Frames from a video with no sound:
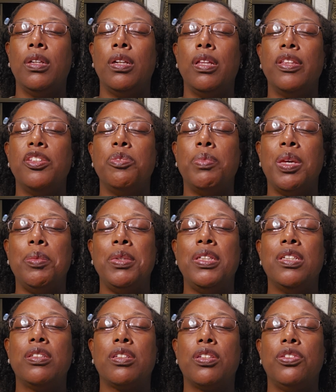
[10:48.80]
Now this may be
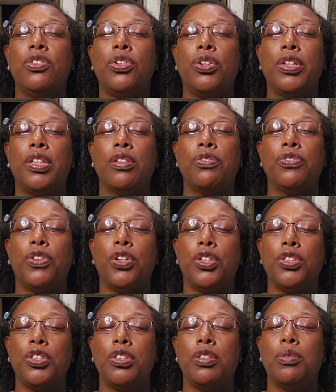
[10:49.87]
disconcerting at
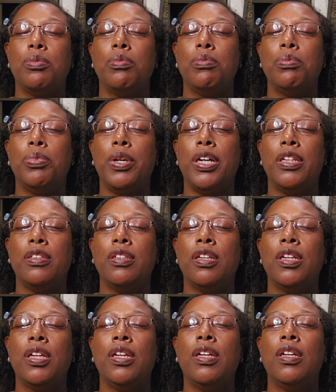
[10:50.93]
first, but
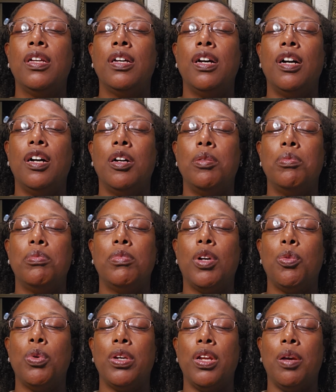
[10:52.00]
I'm
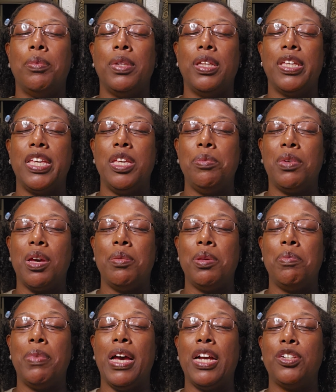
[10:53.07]
going to keep
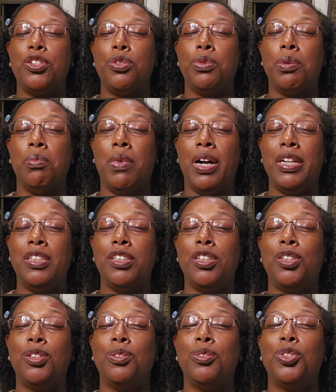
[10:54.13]
coming back to reminding
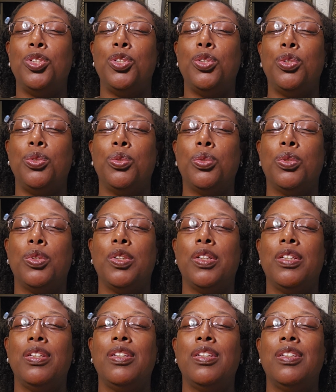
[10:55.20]
you to
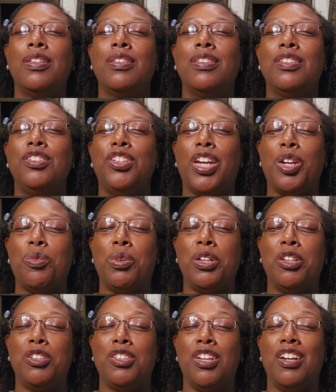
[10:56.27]
check where
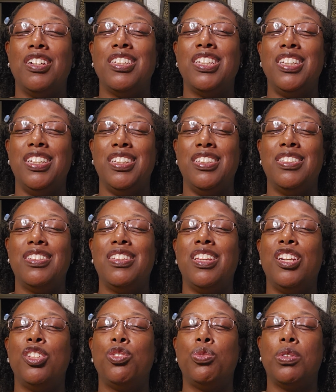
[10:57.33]
your tongue is and
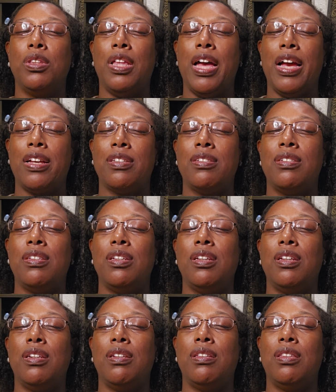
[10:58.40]
that it's relaxed
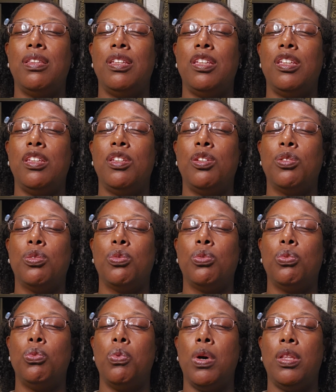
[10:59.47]
in the
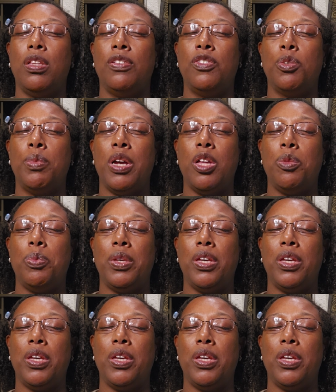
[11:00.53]
well of your mouth